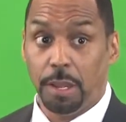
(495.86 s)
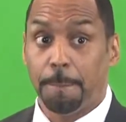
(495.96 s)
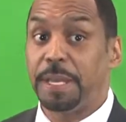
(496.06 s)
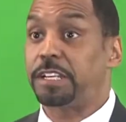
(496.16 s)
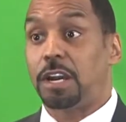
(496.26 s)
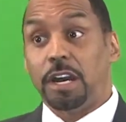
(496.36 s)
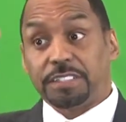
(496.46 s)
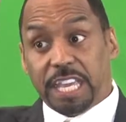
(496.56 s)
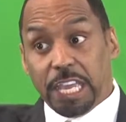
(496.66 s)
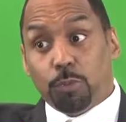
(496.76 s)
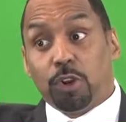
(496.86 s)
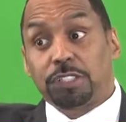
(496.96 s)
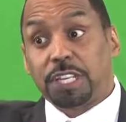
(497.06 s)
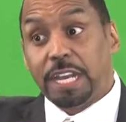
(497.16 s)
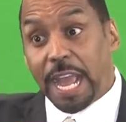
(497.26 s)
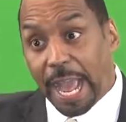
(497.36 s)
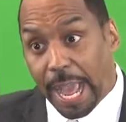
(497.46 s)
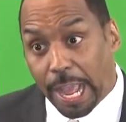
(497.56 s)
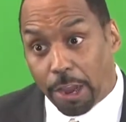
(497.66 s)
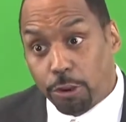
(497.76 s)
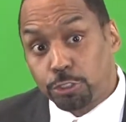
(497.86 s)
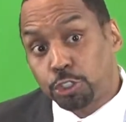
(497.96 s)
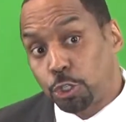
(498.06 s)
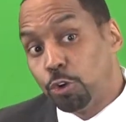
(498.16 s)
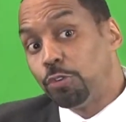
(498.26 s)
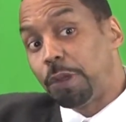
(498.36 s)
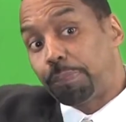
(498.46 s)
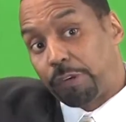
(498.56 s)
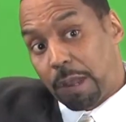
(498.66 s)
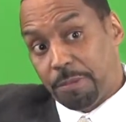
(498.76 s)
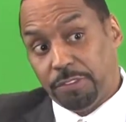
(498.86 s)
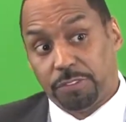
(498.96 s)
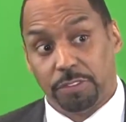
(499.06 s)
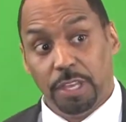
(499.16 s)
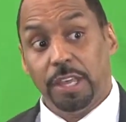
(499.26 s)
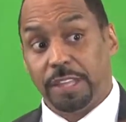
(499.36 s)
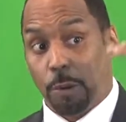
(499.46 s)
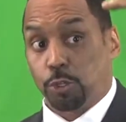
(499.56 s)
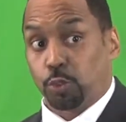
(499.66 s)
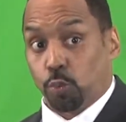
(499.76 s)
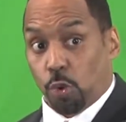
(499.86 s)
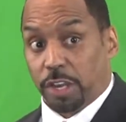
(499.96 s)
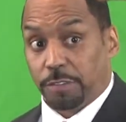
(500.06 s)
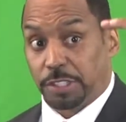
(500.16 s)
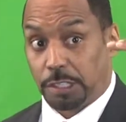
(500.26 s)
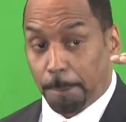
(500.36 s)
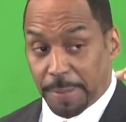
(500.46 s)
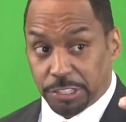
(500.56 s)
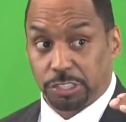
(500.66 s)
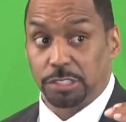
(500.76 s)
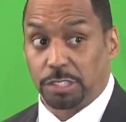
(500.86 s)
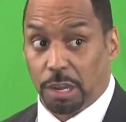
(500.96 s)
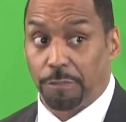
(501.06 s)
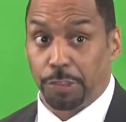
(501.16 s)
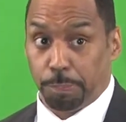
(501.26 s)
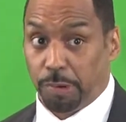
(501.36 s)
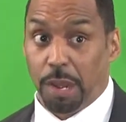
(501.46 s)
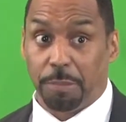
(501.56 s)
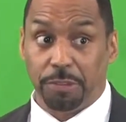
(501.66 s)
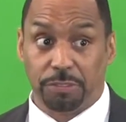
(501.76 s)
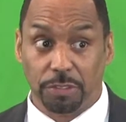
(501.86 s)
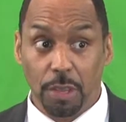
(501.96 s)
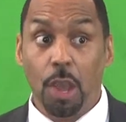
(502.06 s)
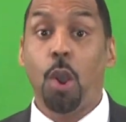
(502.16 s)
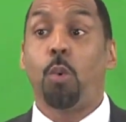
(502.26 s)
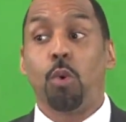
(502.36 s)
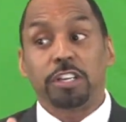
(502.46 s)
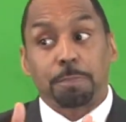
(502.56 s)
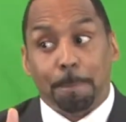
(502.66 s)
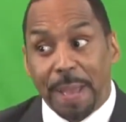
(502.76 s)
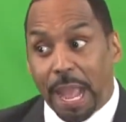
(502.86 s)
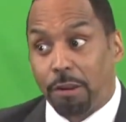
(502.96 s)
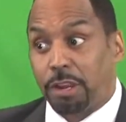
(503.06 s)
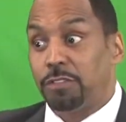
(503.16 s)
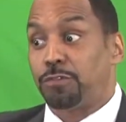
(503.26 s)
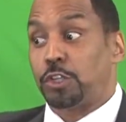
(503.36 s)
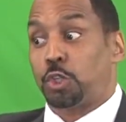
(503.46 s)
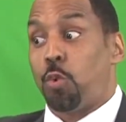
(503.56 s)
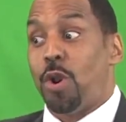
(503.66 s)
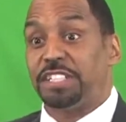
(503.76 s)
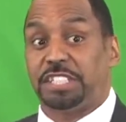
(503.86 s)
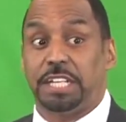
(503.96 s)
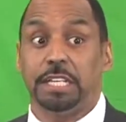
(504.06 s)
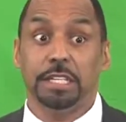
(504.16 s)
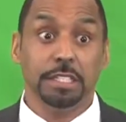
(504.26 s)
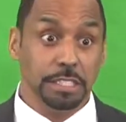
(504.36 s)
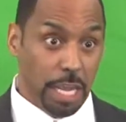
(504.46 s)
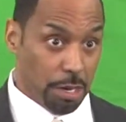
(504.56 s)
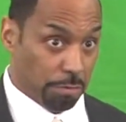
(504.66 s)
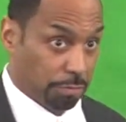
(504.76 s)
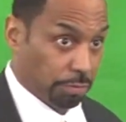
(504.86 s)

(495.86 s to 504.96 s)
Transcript: because he was an heir to the promise, that was one of the dimensions of the promise, was barren for 20 years.